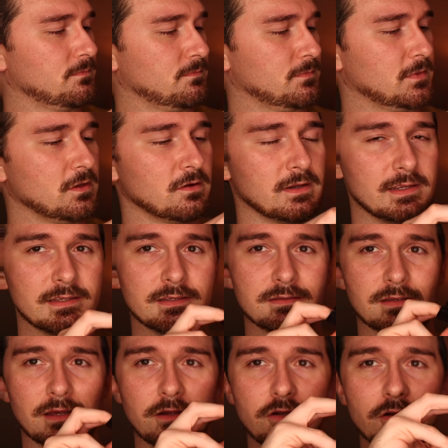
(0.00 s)
There is
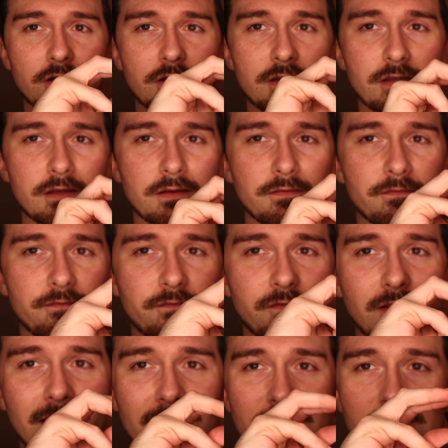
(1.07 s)
a good
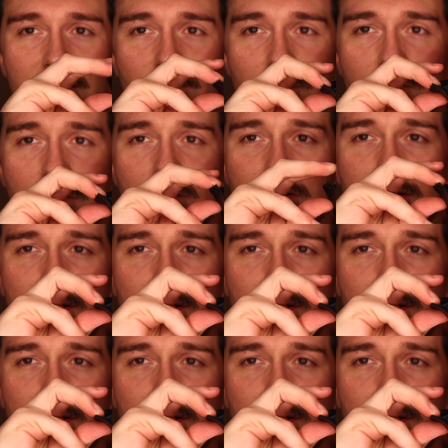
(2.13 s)
flexible